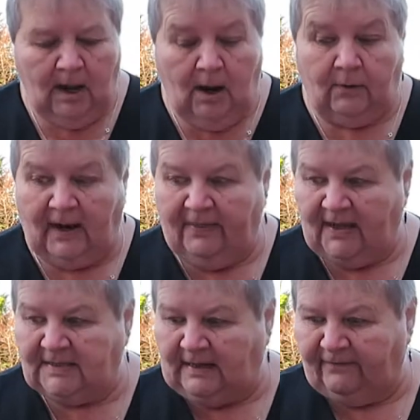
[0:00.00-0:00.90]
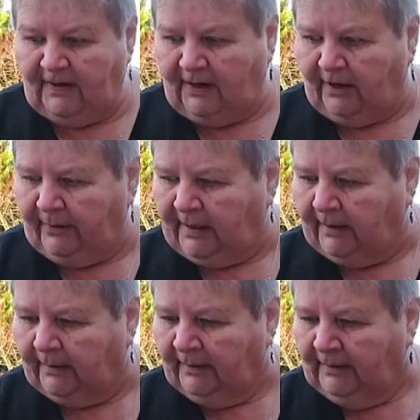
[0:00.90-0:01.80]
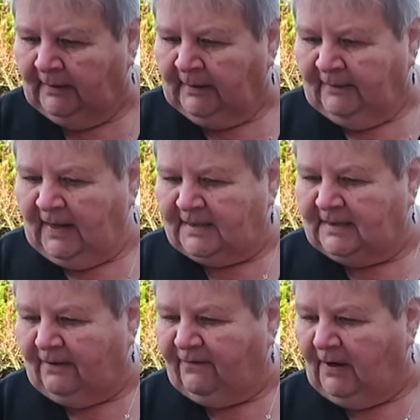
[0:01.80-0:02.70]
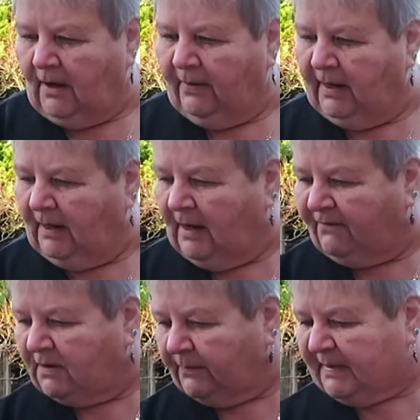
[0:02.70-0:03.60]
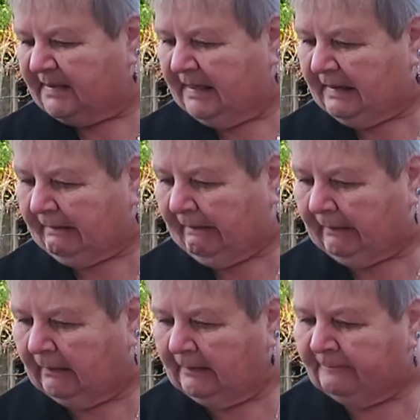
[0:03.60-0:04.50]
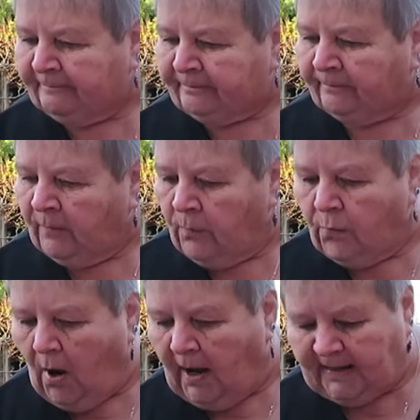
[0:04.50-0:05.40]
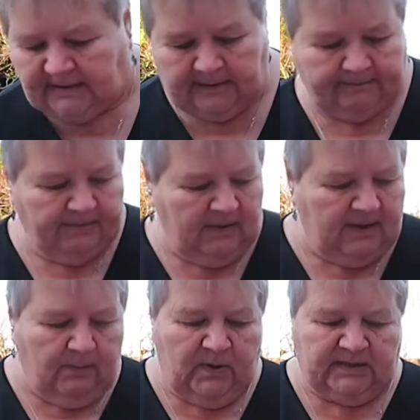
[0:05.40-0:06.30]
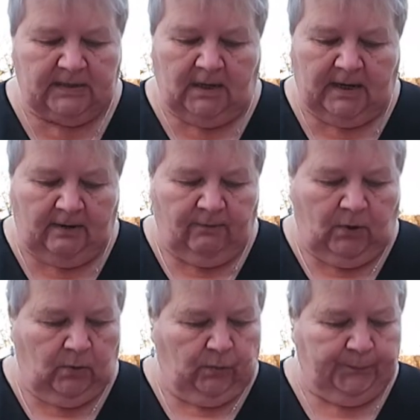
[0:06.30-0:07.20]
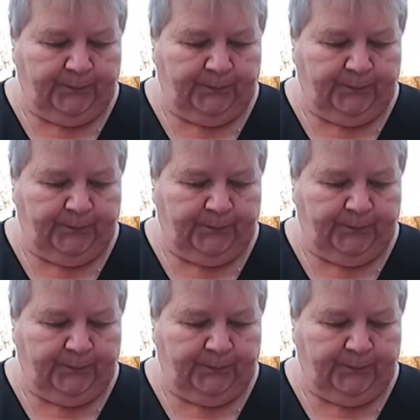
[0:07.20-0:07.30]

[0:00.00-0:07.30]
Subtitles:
Okay, that's definitely going in. That's definitely going in, never to be seen again. Right, and then we start our roll.